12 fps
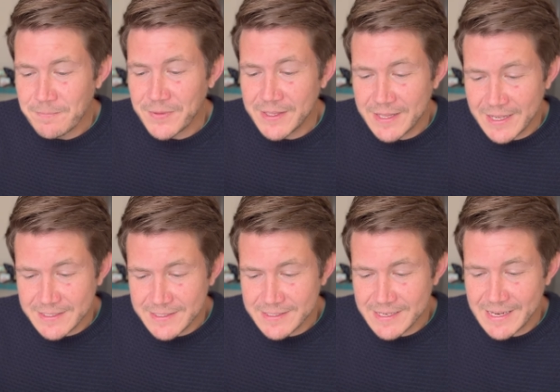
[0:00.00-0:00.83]
And
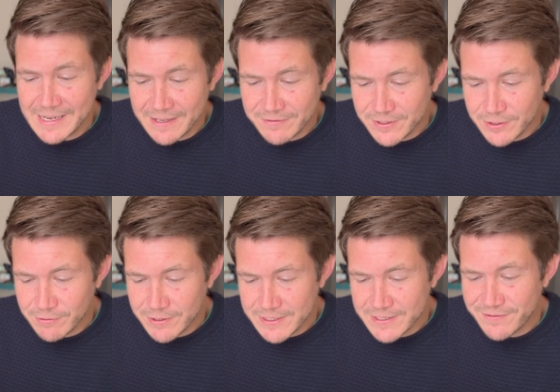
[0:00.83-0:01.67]
that's 11
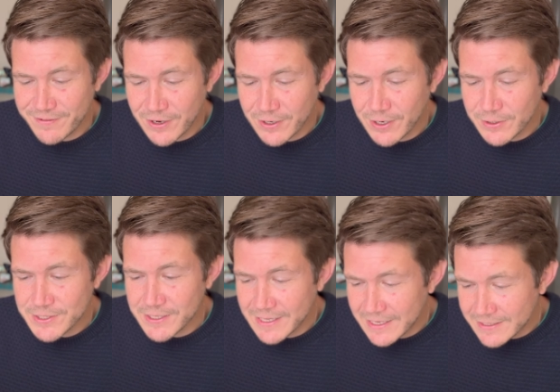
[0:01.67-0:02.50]
degrees in Virgo.
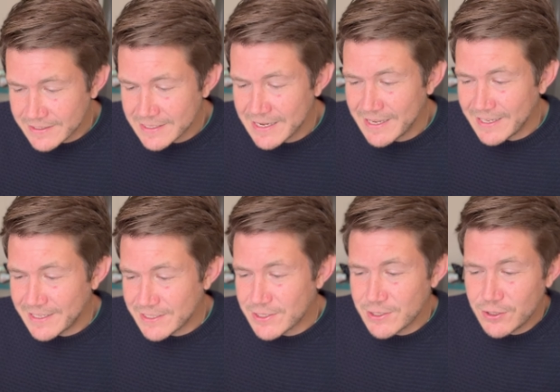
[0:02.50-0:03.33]
So that
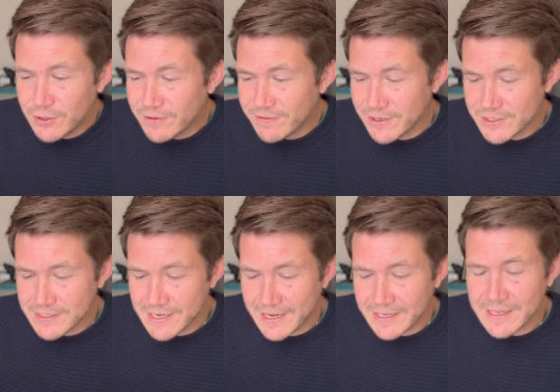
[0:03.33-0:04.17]
is the universe
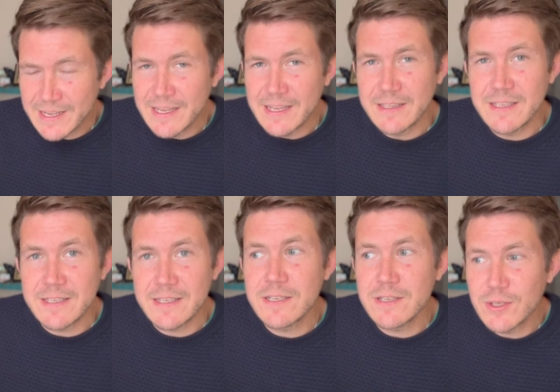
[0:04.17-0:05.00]
saying, this
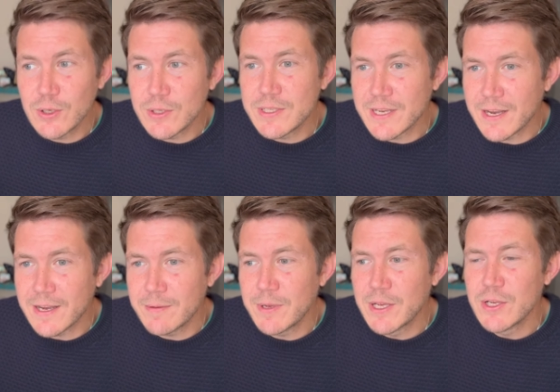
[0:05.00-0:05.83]
is a good
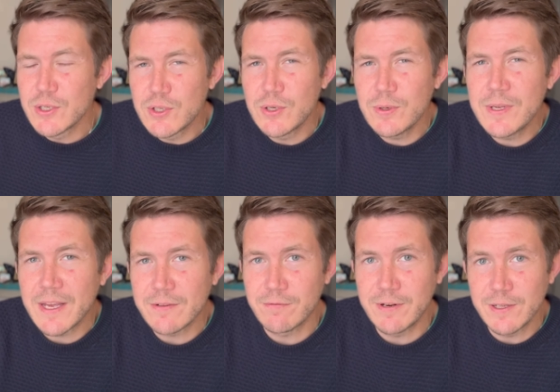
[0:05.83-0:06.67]
time to
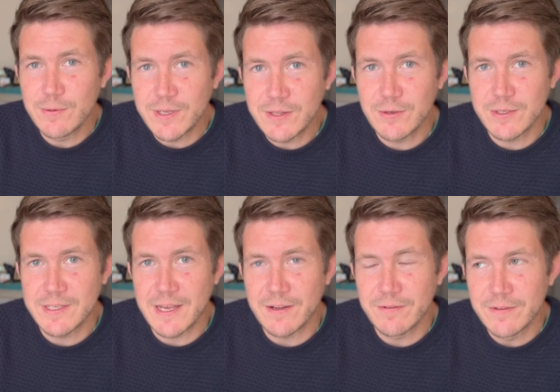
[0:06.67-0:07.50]
get real with
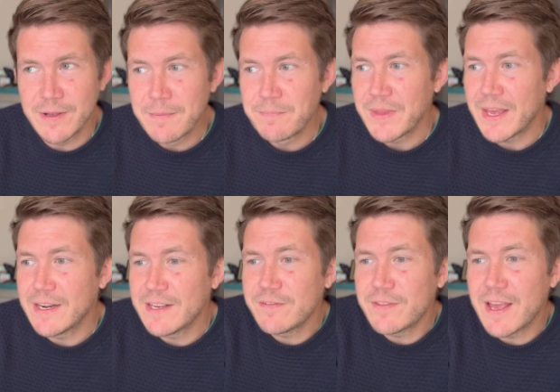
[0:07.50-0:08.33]
yourself. And
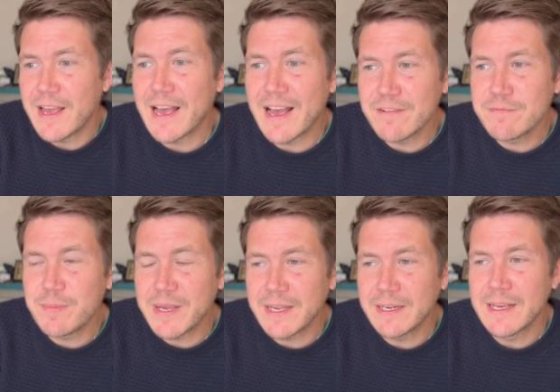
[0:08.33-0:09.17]
if there have
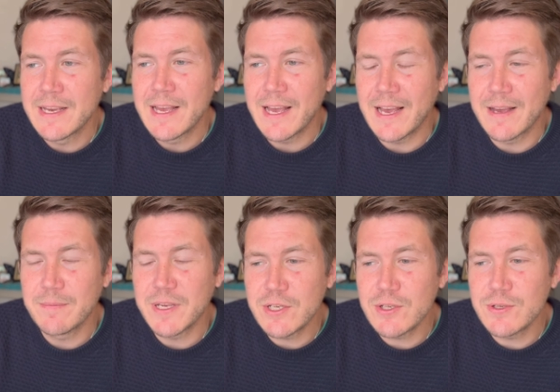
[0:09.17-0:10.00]
been um,
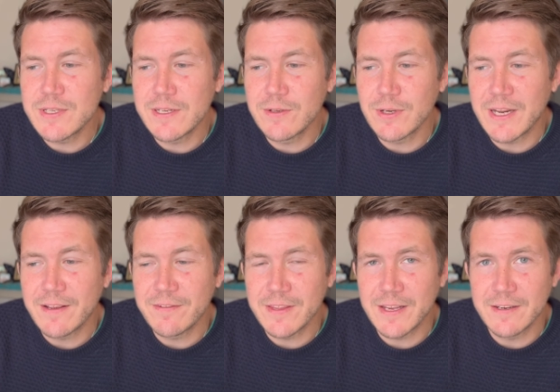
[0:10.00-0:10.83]
issues in your
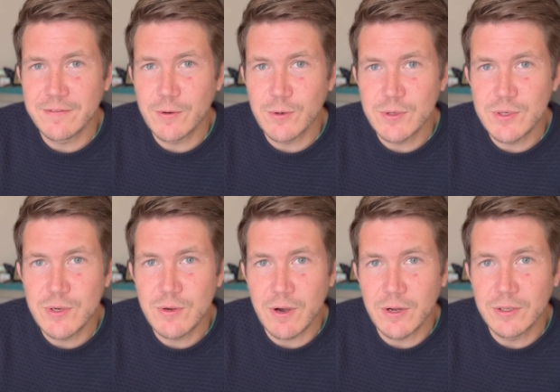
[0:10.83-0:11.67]
life that have caused you
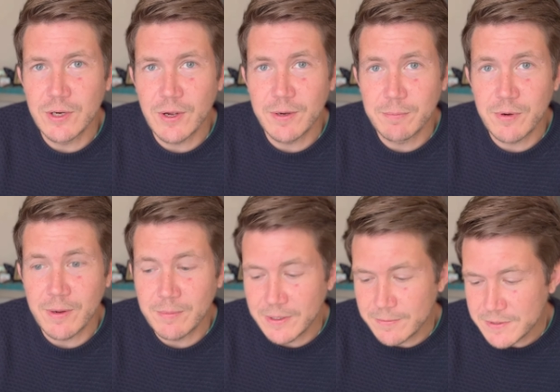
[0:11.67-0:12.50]
ongoing
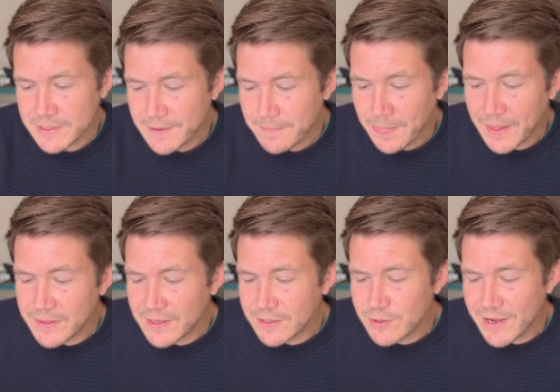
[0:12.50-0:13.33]
problems and
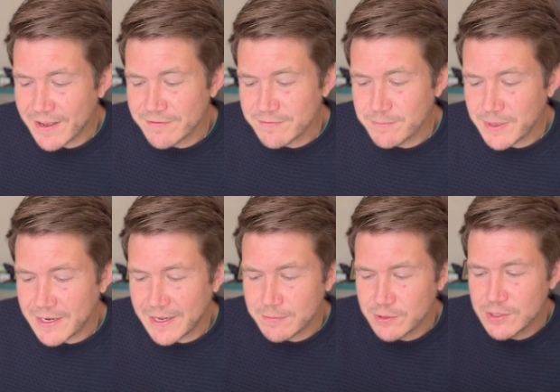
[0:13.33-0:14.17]
that you haven't been
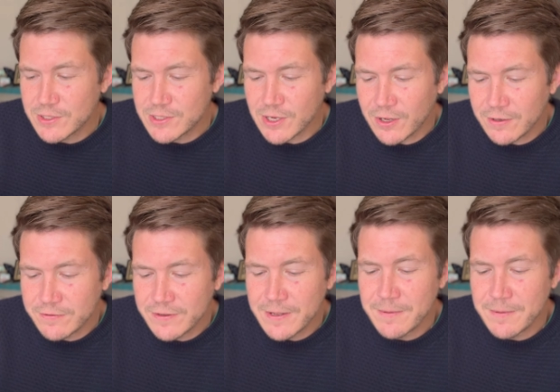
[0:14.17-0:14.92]
able to solve,